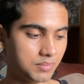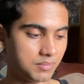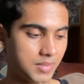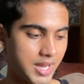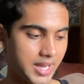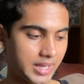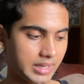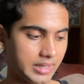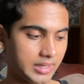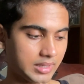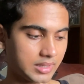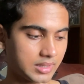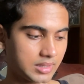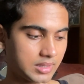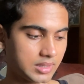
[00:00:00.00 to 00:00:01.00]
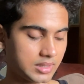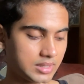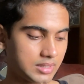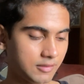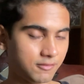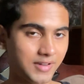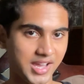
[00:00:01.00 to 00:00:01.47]
by
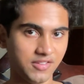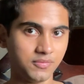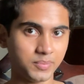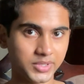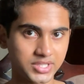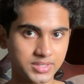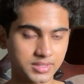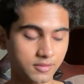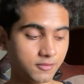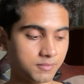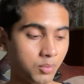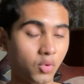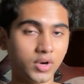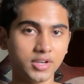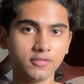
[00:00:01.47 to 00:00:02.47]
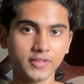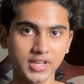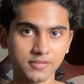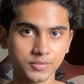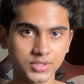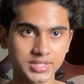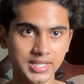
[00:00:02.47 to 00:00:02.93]

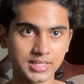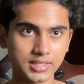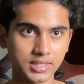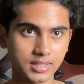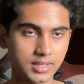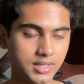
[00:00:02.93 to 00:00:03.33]
0.5%,